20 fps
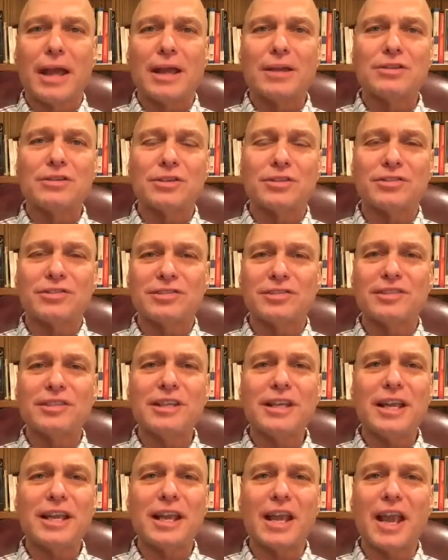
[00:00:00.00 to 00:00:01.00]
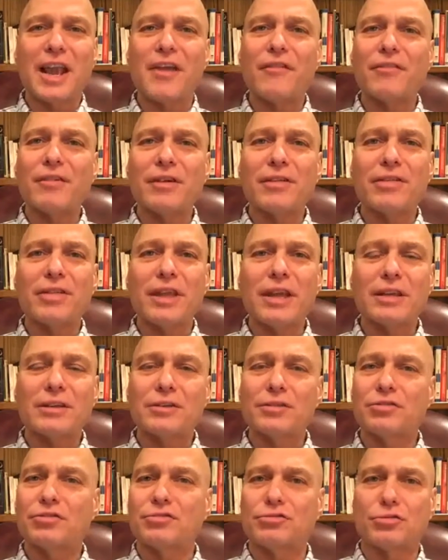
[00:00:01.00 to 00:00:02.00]
and just seeing everything
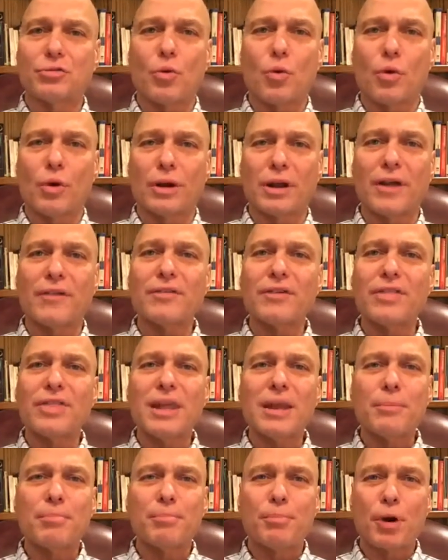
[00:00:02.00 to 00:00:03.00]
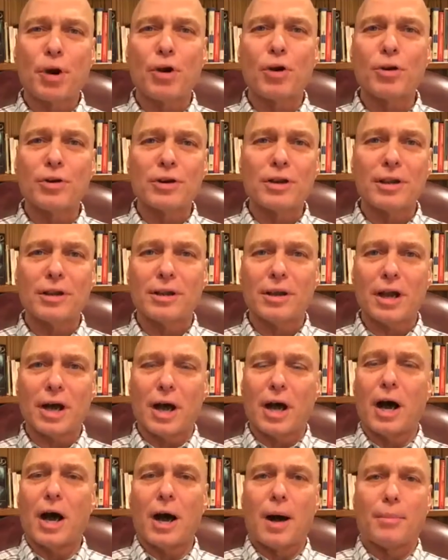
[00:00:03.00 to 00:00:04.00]
destroyed, everything burned
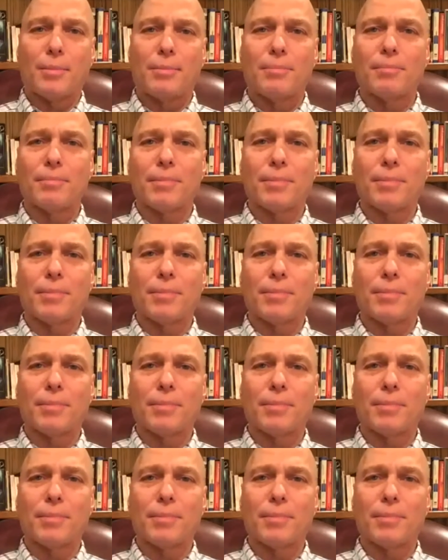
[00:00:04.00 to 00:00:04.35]
up.